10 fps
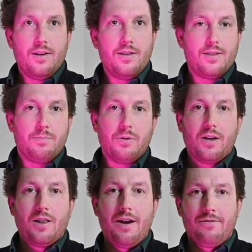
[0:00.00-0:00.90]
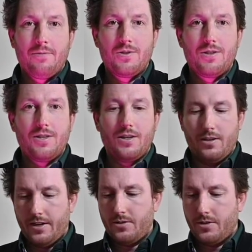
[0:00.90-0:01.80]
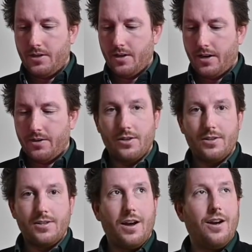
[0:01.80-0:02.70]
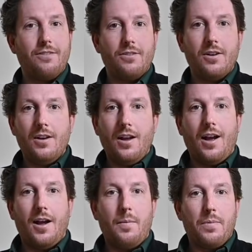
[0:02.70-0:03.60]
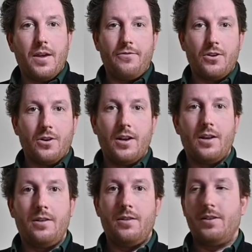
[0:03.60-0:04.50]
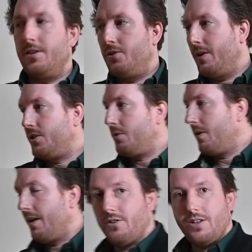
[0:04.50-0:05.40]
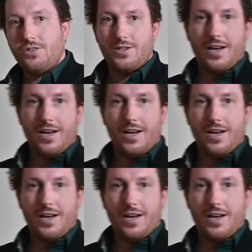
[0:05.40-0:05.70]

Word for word: this is some pretty good light from just a single light source here. I can turn this guy off. Um, if you're in a situation where everything's just